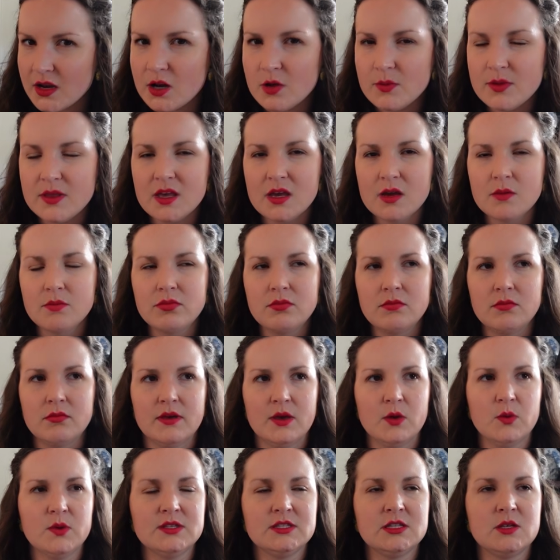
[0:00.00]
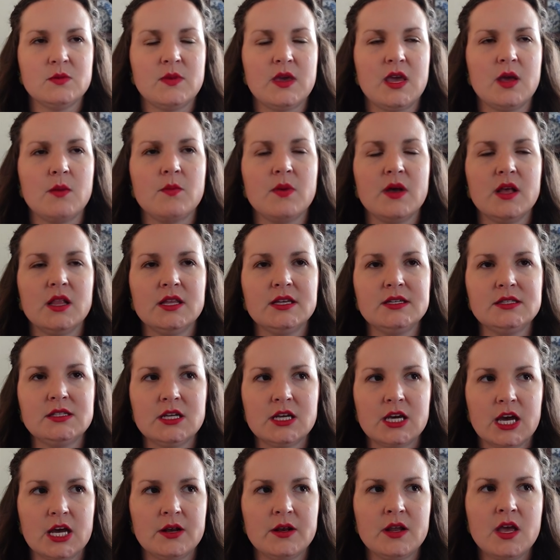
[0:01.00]
And I'll be like, it wasn't the beat. But listen
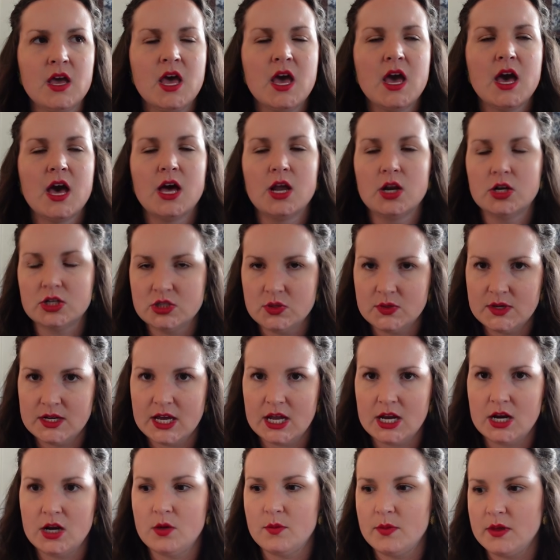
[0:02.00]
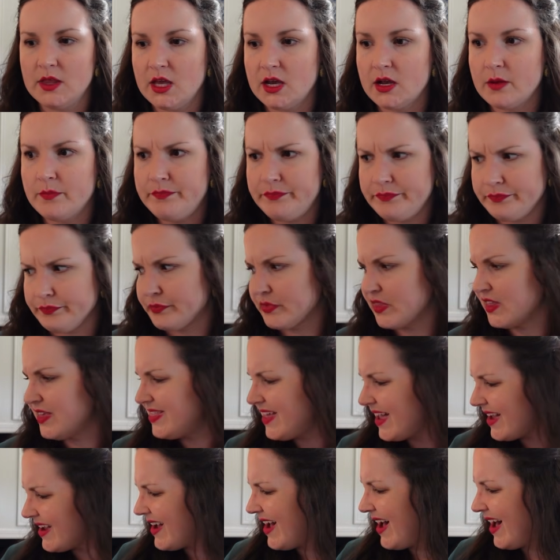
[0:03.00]
again. And I'll do it again. And I'll be like,
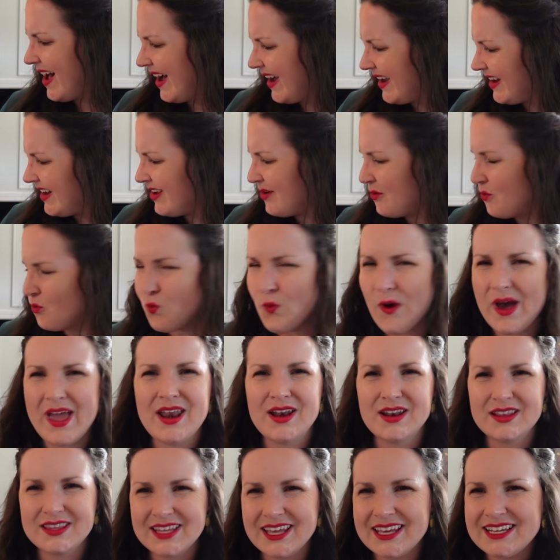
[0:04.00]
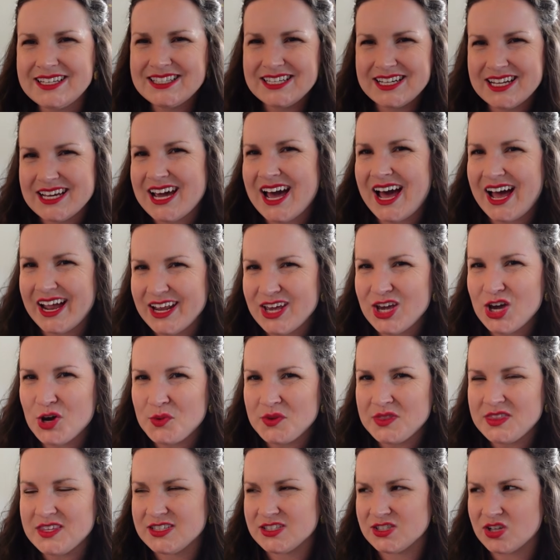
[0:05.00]
that kind of went, like, did it kind of go
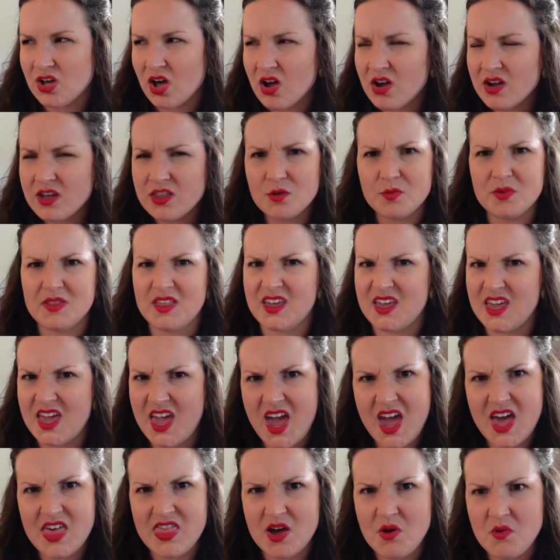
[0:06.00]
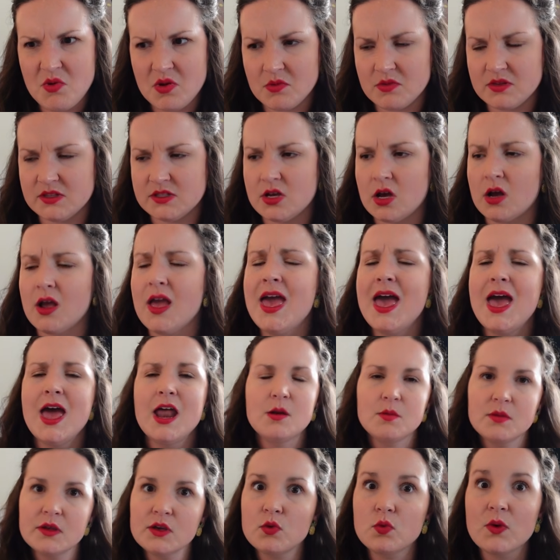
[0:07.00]
with the song? And they'll be like, yeah, that went with the song.
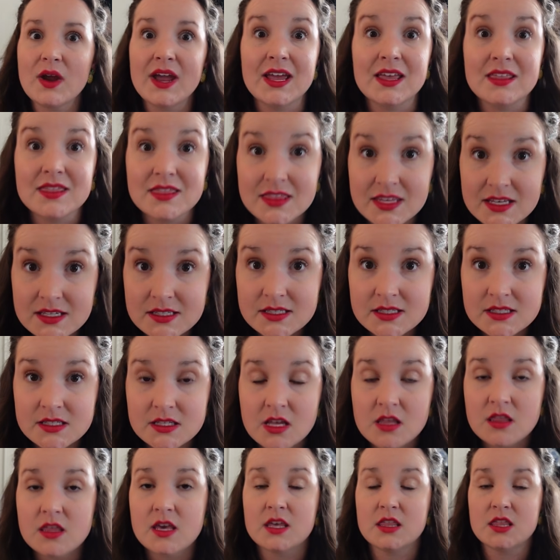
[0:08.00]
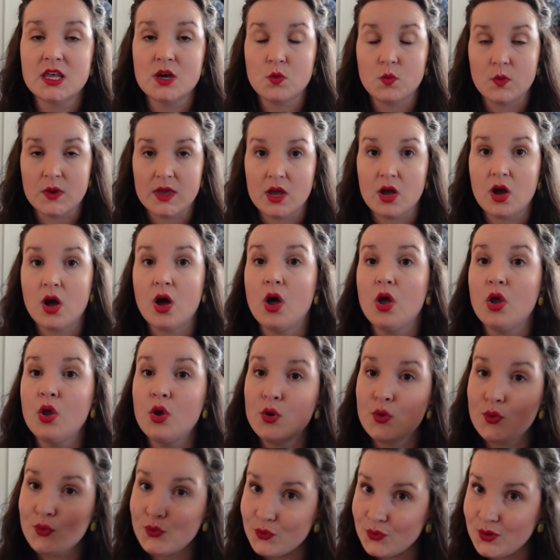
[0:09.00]
I'm like, great. This is a thing that we
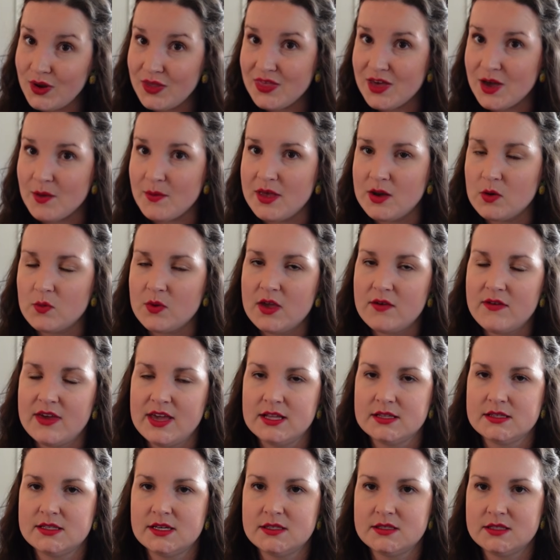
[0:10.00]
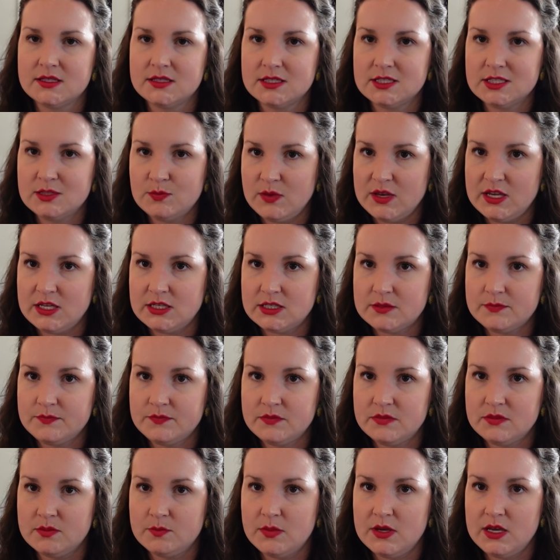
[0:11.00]
call rhythm. And we have hand signs. This is beat,
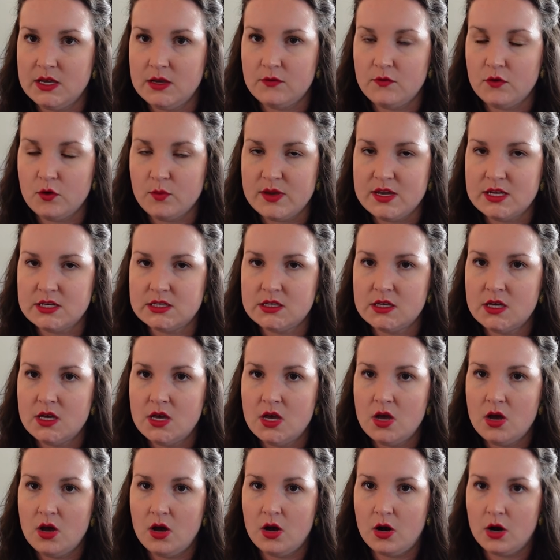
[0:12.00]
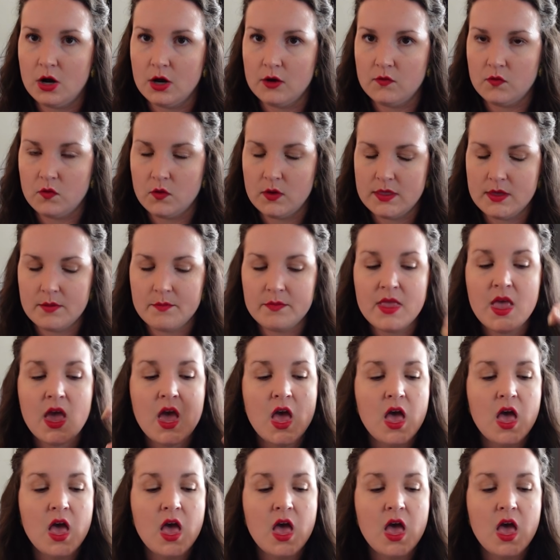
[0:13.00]
B for beat, R for rhythm.